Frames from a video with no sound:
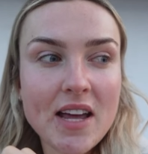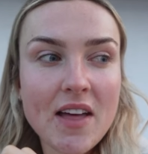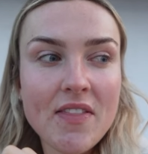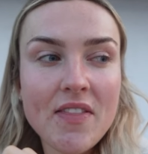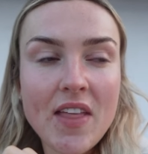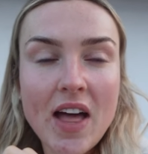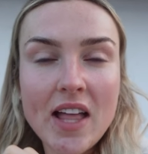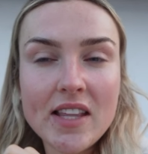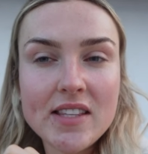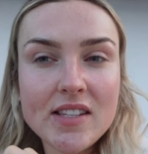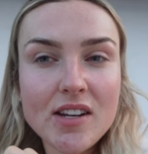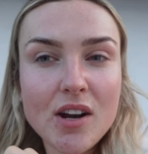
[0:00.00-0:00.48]
and
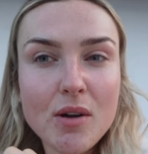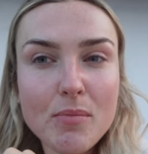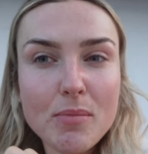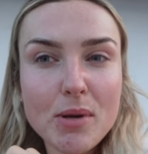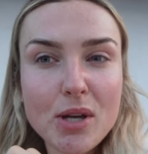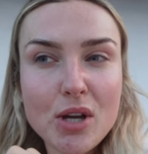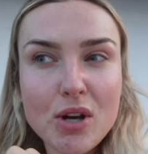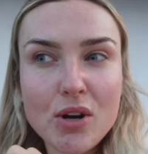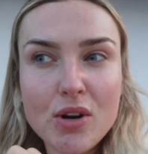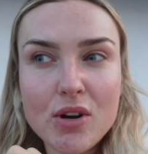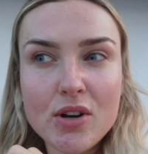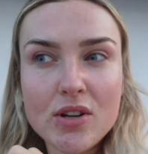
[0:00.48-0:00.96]
that's not
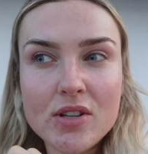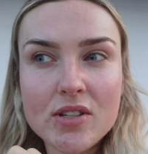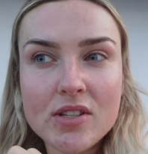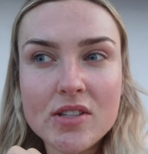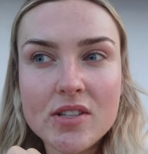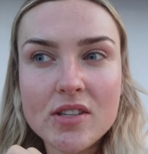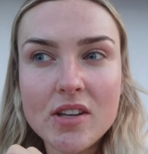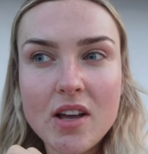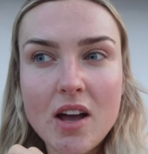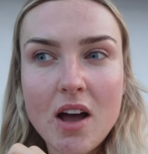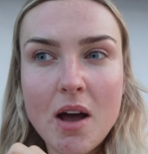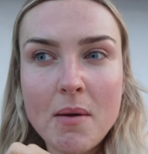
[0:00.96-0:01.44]

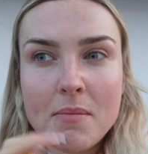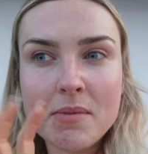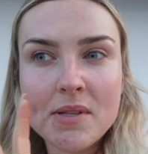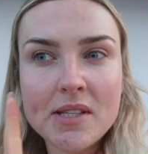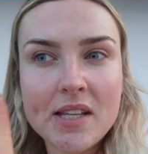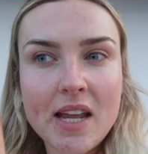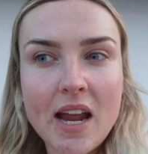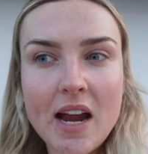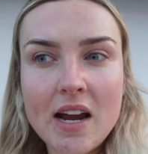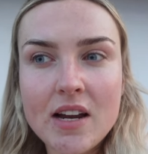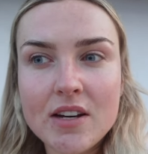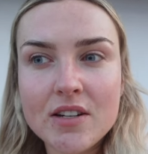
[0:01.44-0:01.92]
because I'm
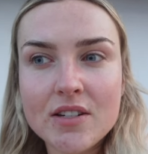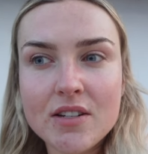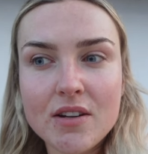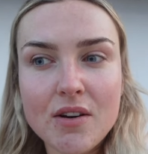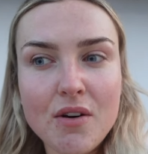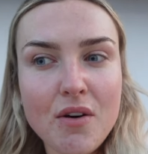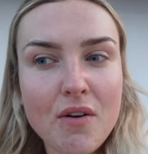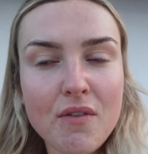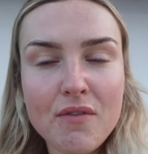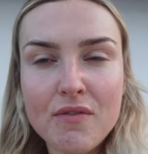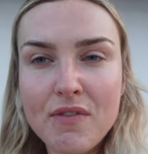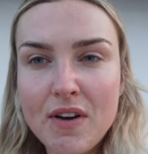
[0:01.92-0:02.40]
scared
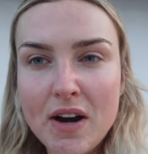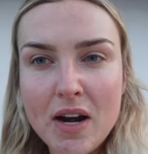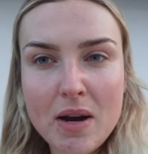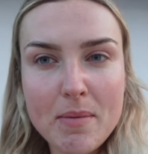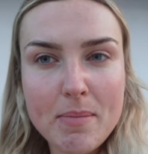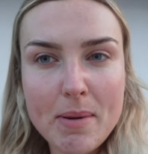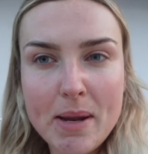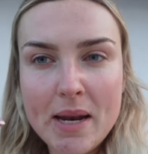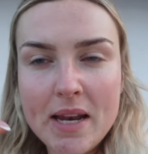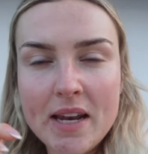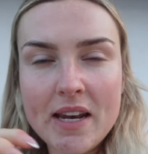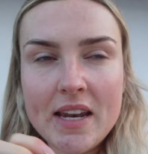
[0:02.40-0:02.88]
of
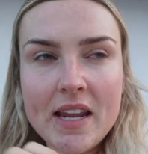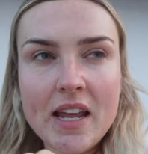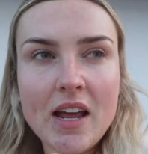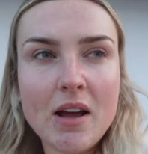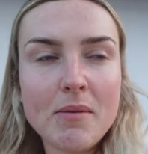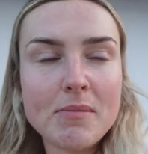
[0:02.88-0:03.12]
variability,